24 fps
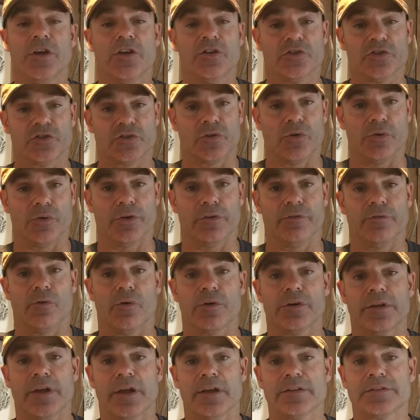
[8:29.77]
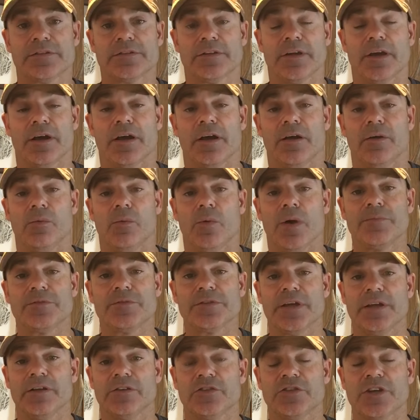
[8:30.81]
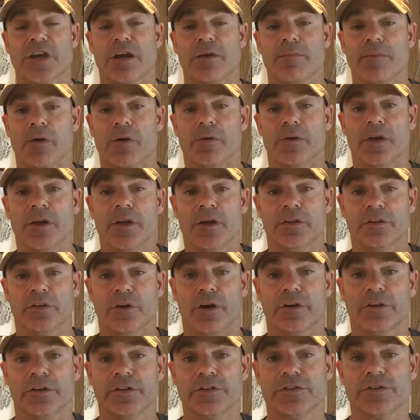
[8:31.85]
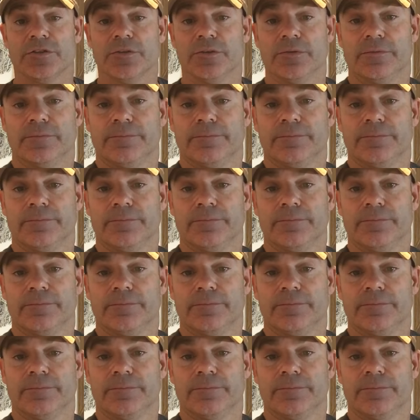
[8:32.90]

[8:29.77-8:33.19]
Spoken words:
just go to Vortex website and check them out. Talk to you soon.